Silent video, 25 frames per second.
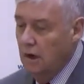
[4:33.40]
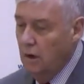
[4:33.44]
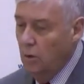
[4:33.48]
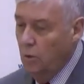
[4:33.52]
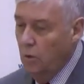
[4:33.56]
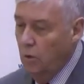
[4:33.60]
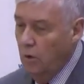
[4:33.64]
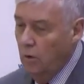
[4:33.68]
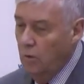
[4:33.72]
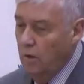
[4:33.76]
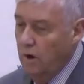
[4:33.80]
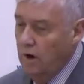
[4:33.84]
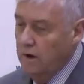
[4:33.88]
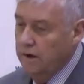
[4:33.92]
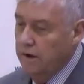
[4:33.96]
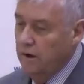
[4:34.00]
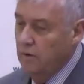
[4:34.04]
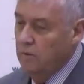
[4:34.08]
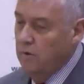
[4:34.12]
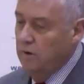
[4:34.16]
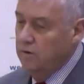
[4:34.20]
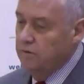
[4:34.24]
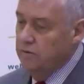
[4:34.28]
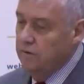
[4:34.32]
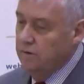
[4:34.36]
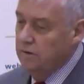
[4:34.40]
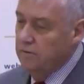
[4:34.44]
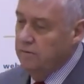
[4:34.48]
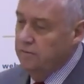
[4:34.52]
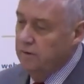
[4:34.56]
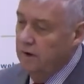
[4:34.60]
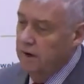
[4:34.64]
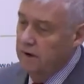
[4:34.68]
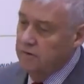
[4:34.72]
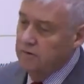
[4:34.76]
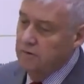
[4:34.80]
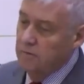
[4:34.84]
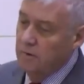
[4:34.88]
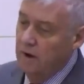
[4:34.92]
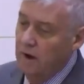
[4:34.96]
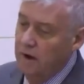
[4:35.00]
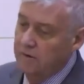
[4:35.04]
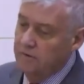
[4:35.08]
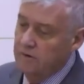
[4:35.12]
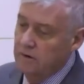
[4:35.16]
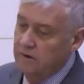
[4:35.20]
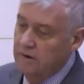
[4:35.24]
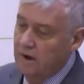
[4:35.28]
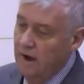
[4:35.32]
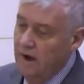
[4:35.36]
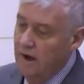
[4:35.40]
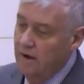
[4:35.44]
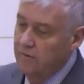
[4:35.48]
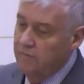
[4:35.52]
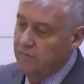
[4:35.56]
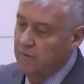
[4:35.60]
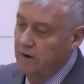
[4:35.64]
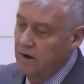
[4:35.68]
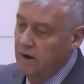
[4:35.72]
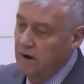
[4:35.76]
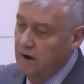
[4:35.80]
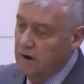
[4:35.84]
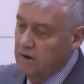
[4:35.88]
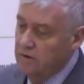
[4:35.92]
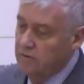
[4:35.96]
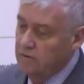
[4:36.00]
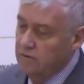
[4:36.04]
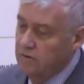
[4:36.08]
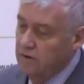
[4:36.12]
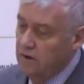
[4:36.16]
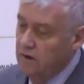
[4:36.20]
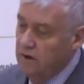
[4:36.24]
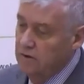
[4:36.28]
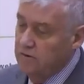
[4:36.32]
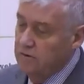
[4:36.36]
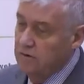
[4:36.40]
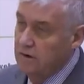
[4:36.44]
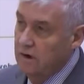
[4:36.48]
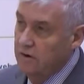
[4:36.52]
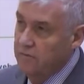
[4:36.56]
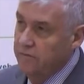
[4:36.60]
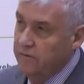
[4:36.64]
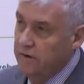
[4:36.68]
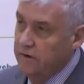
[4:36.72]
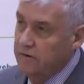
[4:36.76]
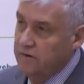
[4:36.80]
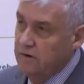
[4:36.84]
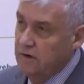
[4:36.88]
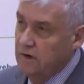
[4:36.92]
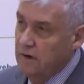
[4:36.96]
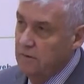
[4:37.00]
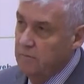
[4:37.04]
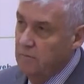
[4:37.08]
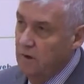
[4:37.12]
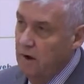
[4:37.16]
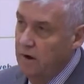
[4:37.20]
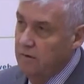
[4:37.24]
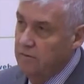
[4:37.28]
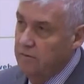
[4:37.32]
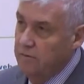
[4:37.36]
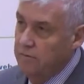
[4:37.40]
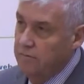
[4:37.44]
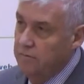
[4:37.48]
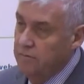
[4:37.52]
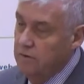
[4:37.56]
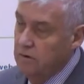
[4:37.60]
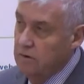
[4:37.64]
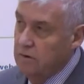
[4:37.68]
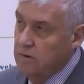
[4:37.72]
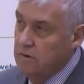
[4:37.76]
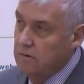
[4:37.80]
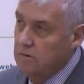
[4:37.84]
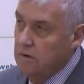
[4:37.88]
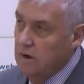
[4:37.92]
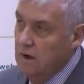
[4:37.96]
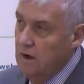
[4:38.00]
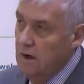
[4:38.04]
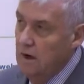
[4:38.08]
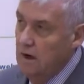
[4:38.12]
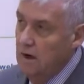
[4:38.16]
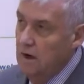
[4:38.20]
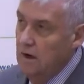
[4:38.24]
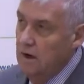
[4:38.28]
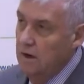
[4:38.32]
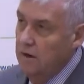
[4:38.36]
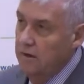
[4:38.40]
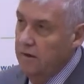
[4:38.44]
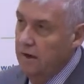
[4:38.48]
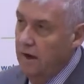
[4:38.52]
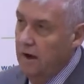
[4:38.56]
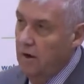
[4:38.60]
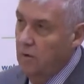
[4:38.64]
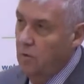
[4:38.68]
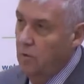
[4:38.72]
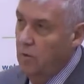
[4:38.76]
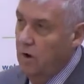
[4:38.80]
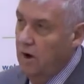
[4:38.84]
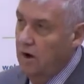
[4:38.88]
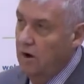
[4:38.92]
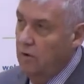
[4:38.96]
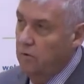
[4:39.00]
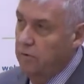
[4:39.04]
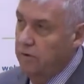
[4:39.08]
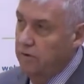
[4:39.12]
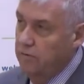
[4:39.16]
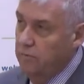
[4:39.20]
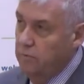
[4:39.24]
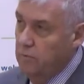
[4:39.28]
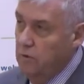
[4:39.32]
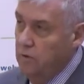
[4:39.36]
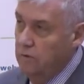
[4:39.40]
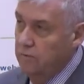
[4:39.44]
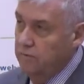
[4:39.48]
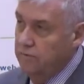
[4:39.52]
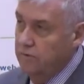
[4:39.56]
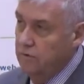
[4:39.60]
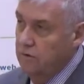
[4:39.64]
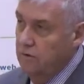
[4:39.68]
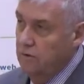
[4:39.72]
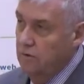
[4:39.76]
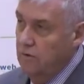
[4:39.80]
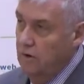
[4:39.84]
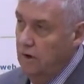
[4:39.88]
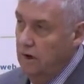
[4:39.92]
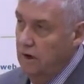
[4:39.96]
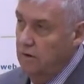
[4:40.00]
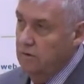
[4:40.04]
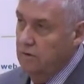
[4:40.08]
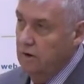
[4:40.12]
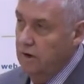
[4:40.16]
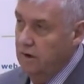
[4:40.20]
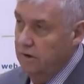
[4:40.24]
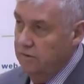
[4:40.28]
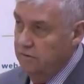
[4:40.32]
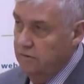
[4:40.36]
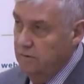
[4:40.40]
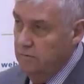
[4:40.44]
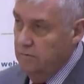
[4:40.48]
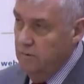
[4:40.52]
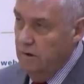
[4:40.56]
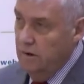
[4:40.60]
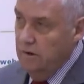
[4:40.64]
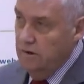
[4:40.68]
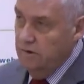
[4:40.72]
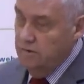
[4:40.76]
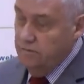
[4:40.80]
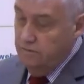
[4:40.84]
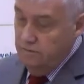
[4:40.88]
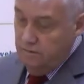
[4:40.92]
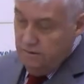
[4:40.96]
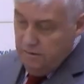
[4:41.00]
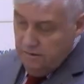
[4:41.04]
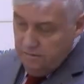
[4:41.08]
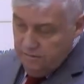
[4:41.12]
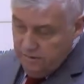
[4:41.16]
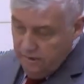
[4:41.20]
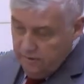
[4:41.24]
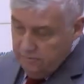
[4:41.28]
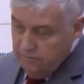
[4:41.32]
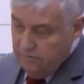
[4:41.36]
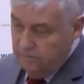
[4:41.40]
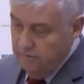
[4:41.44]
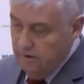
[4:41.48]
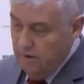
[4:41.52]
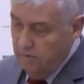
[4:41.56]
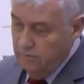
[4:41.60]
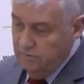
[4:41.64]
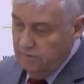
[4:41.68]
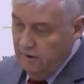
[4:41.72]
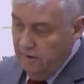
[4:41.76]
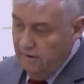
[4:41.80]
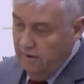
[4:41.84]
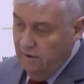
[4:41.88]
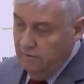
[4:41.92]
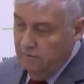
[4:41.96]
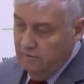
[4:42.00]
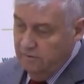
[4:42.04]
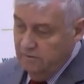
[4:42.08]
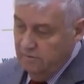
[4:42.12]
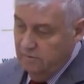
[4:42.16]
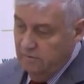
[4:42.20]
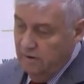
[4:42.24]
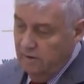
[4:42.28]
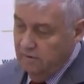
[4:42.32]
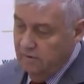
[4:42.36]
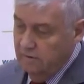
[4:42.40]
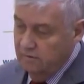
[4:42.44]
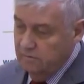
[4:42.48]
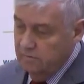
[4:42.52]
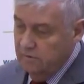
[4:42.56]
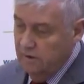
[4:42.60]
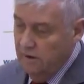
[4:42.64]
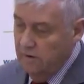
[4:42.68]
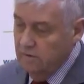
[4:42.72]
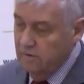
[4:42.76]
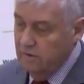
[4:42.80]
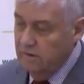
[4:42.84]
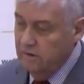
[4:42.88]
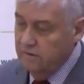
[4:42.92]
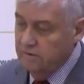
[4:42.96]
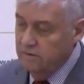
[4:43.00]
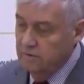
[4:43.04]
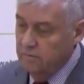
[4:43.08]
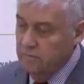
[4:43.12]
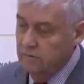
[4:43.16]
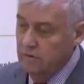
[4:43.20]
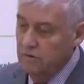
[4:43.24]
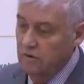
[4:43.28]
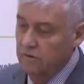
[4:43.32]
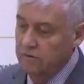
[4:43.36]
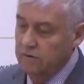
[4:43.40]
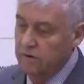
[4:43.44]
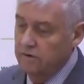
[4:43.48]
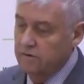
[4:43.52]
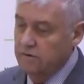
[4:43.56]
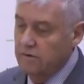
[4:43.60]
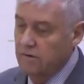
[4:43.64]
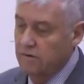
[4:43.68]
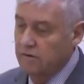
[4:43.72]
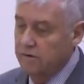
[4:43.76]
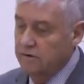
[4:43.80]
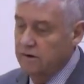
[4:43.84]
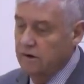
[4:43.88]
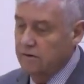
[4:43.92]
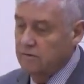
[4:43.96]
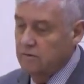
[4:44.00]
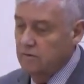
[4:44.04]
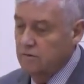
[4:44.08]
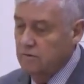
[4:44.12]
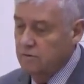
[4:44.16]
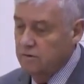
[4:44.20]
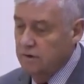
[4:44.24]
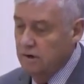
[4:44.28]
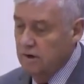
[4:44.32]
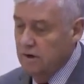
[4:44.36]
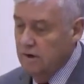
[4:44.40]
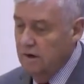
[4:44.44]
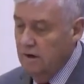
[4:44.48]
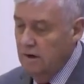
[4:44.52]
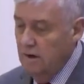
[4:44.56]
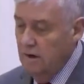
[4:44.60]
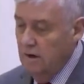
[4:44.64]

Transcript: were working well during the floods. I did have concerns, and I faced it in my review, that while we've moved to localism, as the Secretary of State would say, localism, localism, localism, not necessarily in that order,